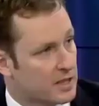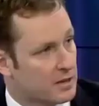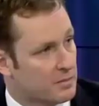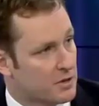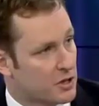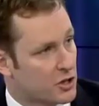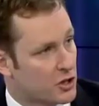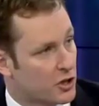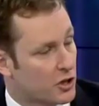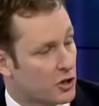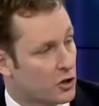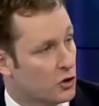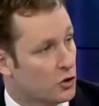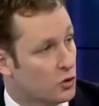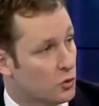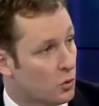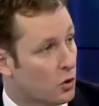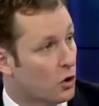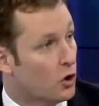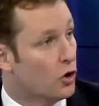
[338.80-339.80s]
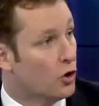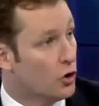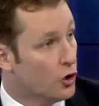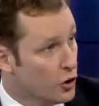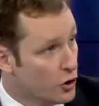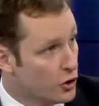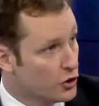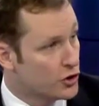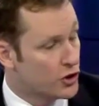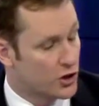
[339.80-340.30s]
Commissioner, you
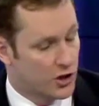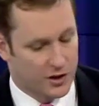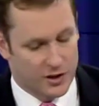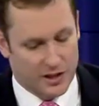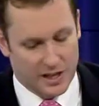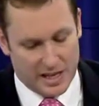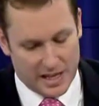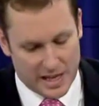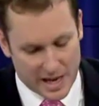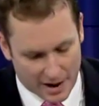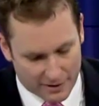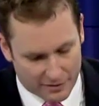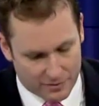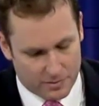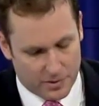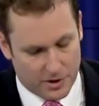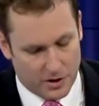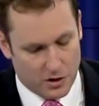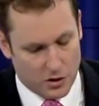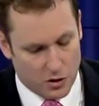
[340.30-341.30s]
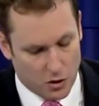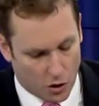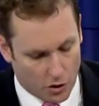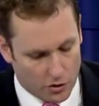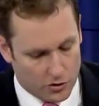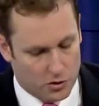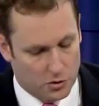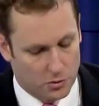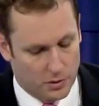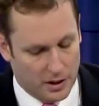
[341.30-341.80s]
urged the government
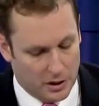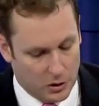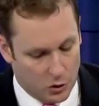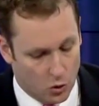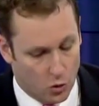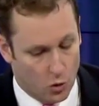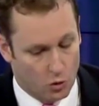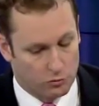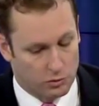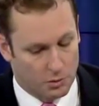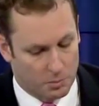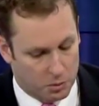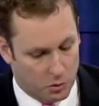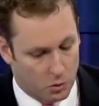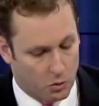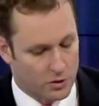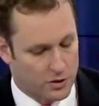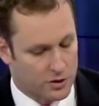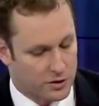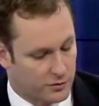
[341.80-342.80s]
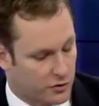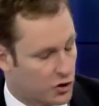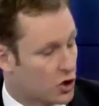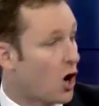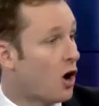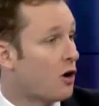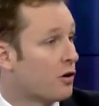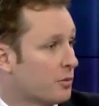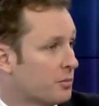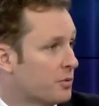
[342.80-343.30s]
not to ignore reports of
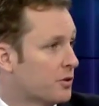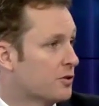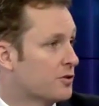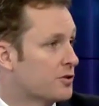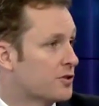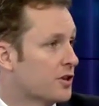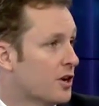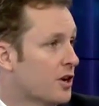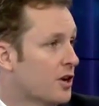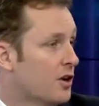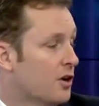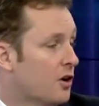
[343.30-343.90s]
child abuse